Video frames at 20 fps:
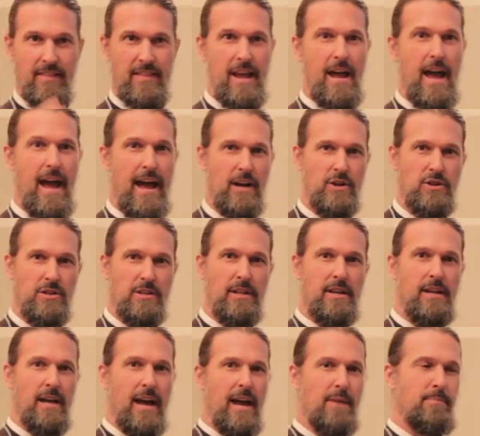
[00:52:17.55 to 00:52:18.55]
They
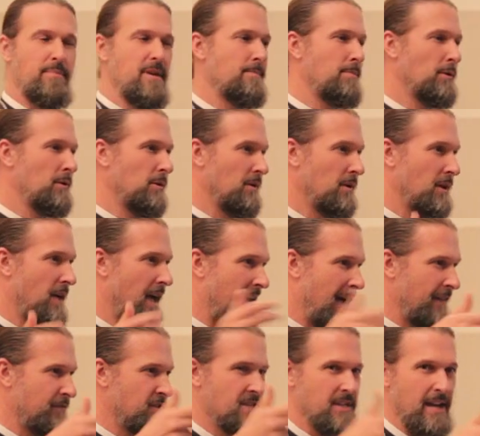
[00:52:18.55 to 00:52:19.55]
actually had people
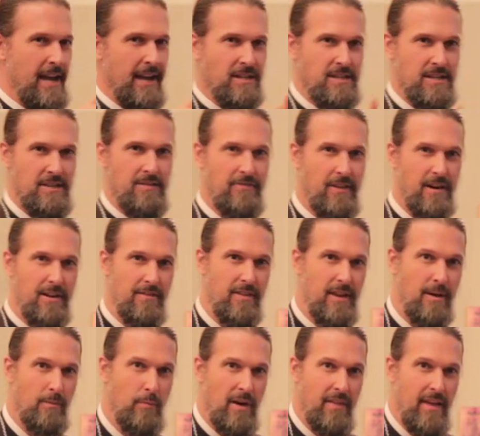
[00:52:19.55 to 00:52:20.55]
have sex in front
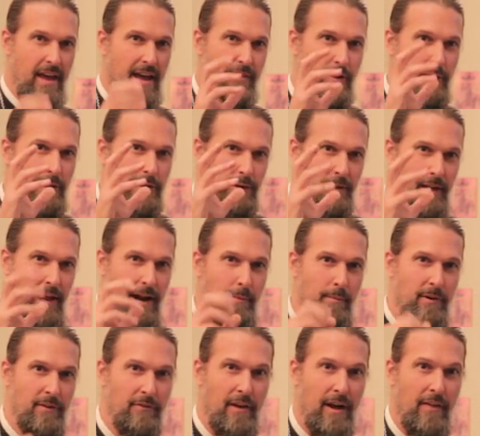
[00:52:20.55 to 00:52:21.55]
of them while they had their little
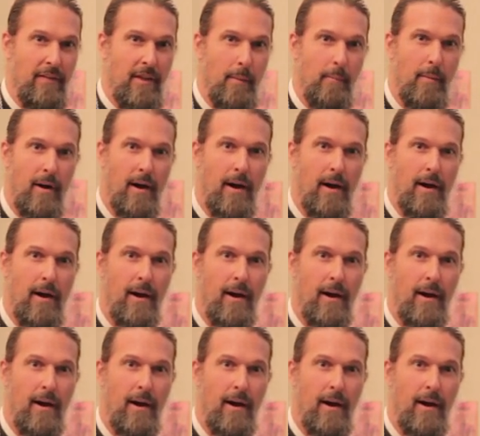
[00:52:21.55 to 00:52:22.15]
cameras on them,